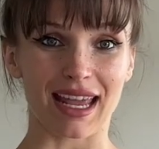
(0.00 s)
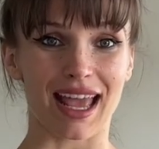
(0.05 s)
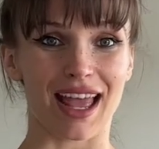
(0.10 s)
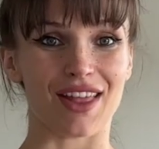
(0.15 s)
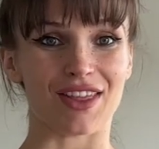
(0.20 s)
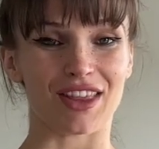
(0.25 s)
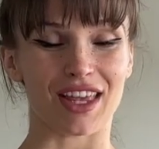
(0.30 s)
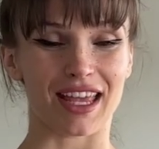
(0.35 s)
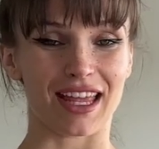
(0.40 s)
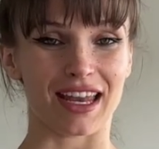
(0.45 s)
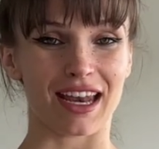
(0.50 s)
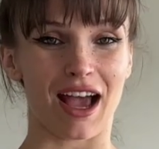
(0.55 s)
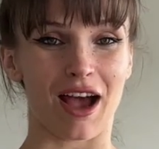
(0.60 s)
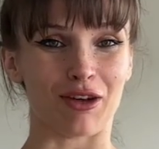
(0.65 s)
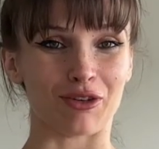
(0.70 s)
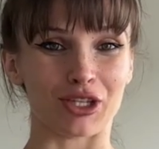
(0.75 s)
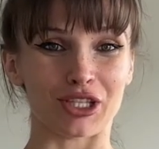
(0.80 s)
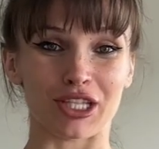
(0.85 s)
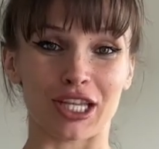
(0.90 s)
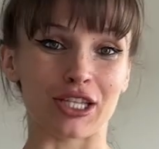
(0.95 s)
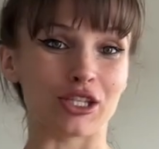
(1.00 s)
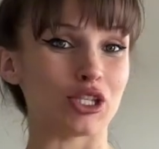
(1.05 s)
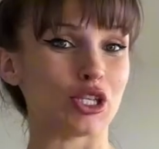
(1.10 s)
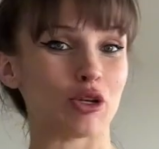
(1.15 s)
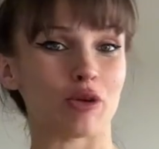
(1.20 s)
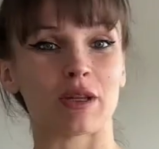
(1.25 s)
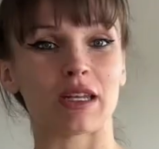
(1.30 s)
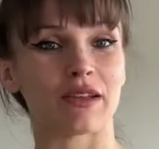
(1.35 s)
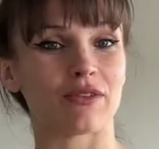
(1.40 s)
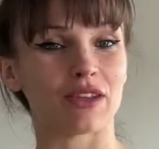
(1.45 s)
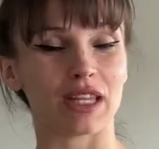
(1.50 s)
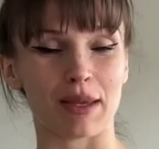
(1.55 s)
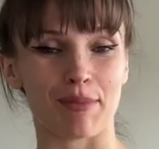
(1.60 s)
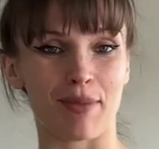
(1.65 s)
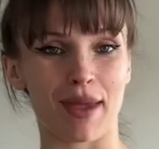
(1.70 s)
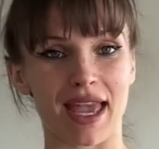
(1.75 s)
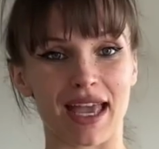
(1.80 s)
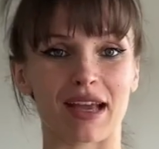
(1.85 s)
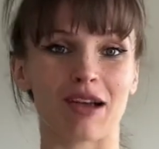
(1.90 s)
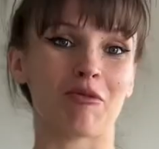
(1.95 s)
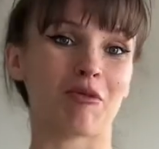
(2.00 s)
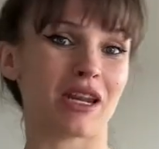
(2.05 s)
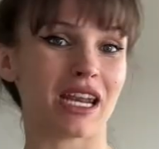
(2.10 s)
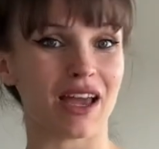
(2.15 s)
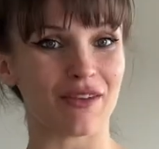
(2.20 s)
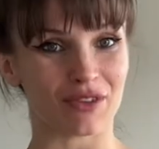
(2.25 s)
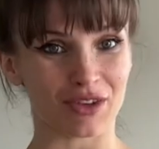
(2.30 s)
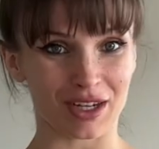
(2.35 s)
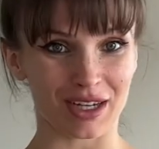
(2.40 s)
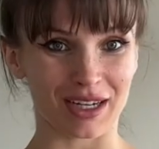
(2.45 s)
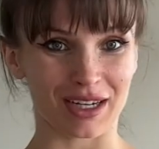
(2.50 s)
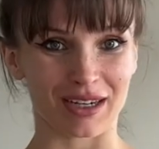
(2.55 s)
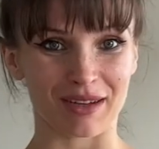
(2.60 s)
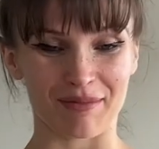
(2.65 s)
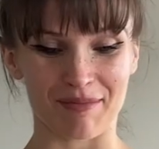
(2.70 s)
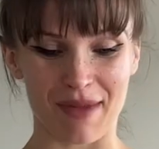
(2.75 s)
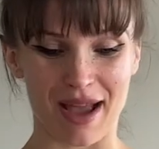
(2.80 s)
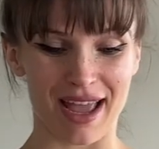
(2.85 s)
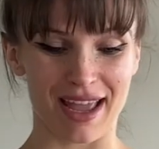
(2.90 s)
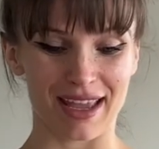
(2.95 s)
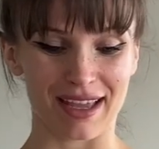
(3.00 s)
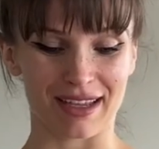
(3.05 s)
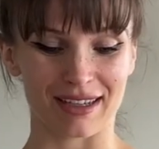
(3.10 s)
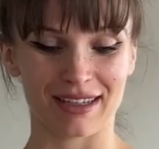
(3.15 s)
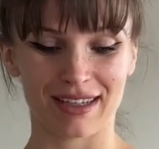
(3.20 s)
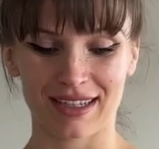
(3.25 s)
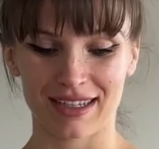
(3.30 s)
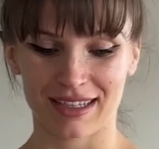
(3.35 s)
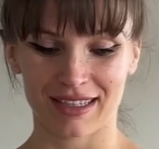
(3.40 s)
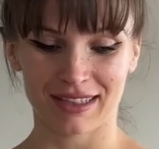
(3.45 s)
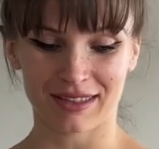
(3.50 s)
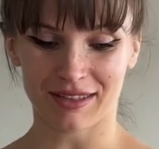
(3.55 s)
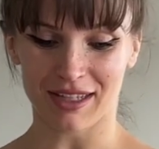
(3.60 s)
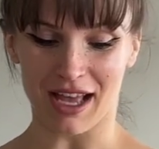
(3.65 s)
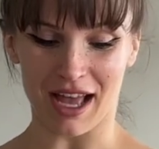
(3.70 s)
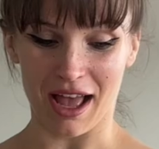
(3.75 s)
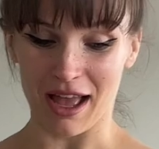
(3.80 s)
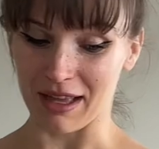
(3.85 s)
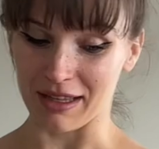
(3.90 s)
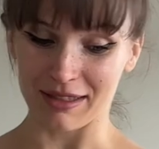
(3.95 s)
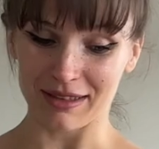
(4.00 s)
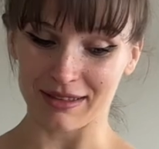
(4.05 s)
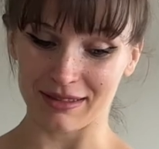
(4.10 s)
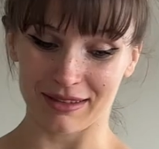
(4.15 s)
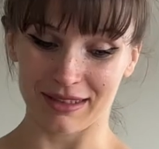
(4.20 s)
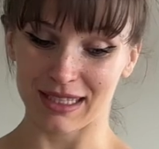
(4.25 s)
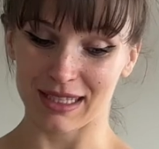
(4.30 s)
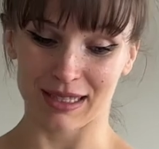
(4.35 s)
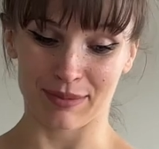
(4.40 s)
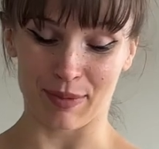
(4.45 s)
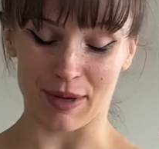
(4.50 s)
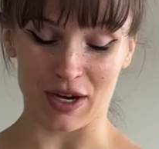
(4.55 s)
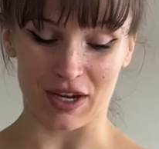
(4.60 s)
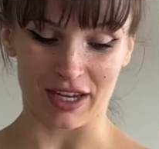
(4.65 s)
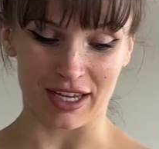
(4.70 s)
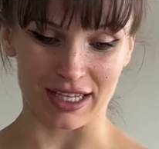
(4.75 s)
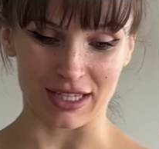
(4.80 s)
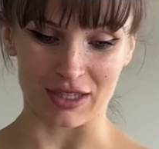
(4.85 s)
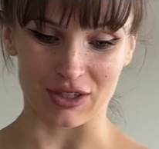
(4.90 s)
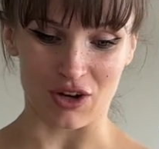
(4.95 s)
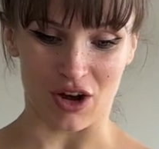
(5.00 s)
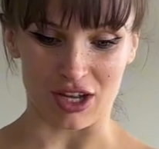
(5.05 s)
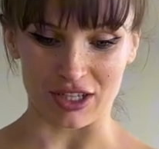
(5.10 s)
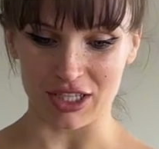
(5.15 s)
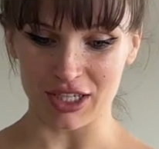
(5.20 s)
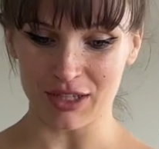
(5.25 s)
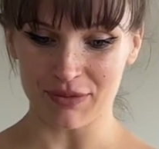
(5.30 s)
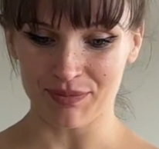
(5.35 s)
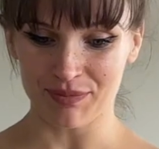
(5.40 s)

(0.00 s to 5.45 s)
and then I'll just intuitively pick whatever my spirit is drawn to.